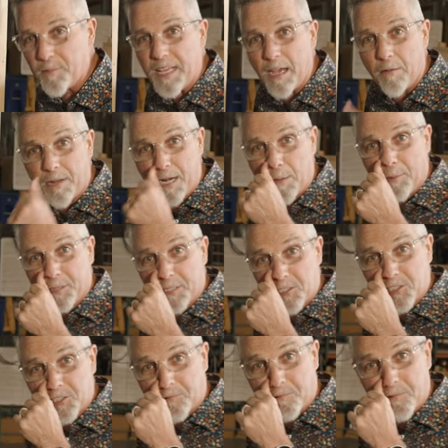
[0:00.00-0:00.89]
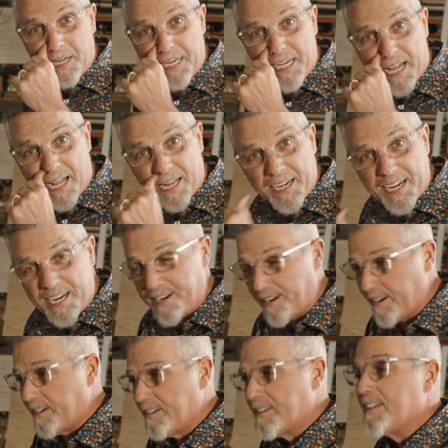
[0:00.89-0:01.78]
Now when I put the screen on
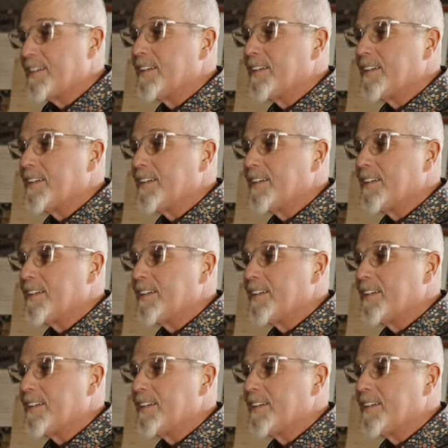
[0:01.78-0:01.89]
here,